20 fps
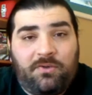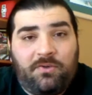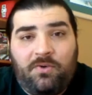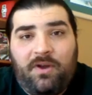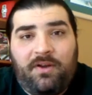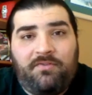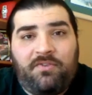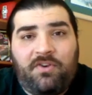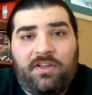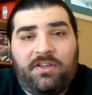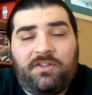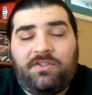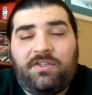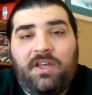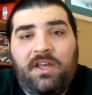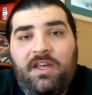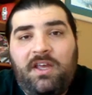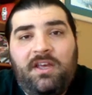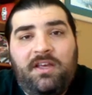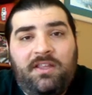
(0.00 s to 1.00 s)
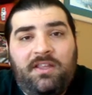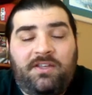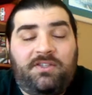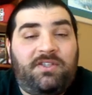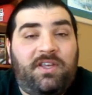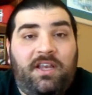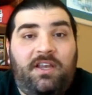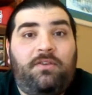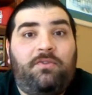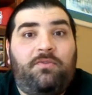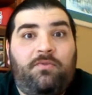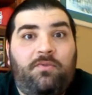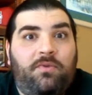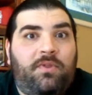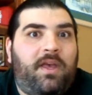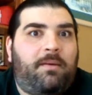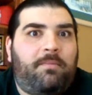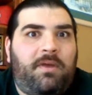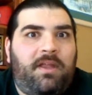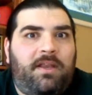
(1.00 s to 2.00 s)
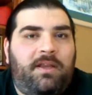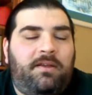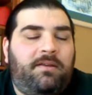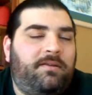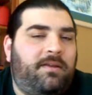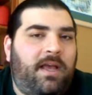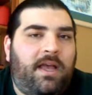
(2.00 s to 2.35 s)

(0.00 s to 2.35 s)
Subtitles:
or whoever it is, they said he threw that many.